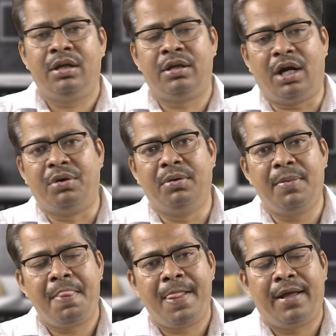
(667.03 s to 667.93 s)
Now,
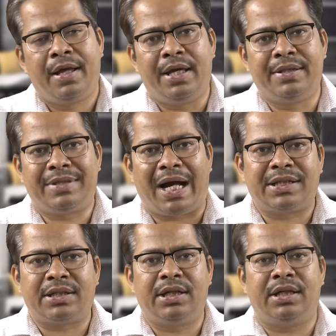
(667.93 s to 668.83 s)
in
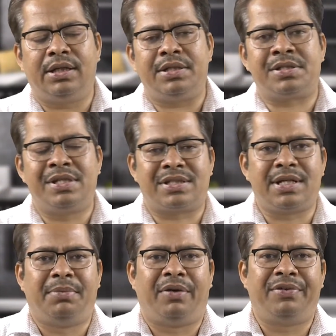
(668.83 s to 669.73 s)
that uh,
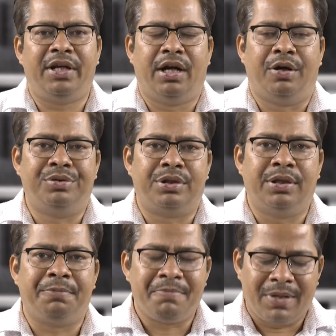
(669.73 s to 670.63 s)
system of layout, uh,